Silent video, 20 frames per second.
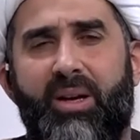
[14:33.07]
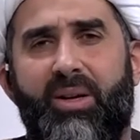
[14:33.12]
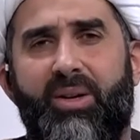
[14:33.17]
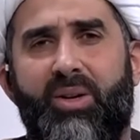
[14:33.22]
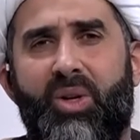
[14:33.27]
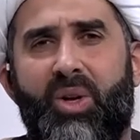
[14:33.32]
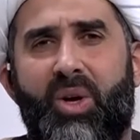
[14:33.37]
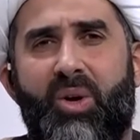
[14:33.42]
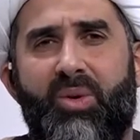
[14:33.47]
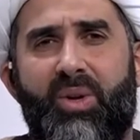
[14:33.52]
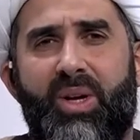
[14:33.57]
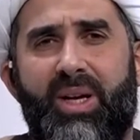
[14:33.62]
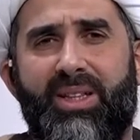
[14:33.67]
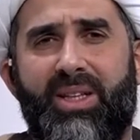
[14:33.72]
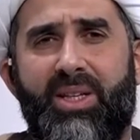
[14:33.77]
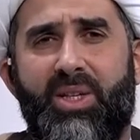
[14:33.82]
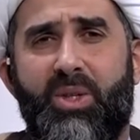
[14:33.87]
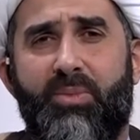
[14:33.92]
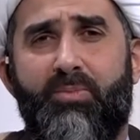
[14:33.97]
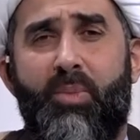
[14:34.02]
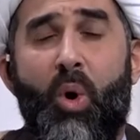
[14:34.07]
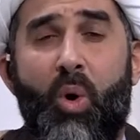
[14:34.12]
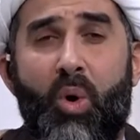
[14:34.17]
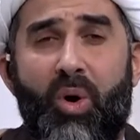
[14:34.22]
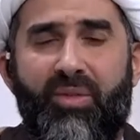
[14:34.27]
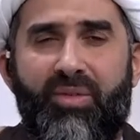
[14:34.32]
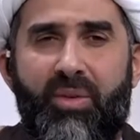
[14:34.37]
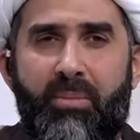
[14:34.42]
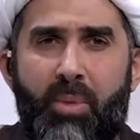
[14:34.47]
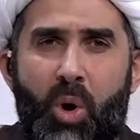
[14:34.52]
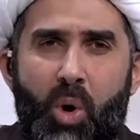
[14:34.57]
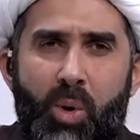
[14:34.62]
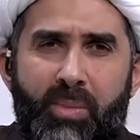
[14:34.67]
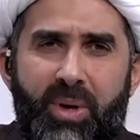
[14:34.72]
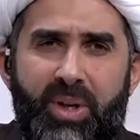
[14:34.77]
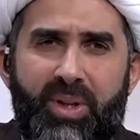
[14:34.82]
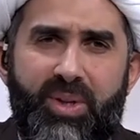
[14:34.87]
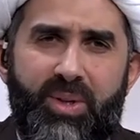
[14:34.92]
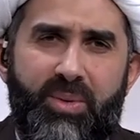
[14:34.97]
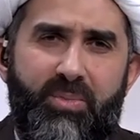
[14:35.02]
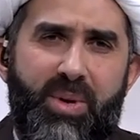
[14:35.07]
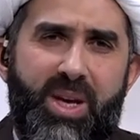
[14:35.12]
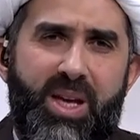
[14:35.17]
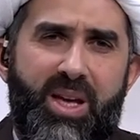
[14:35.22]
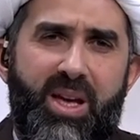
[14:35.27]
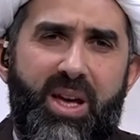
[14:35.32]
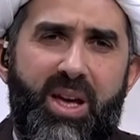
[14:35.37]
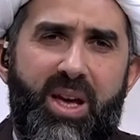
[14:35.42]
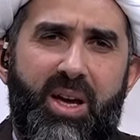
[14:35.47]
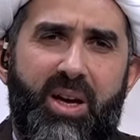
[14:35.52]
you know, at the spur of a moment, be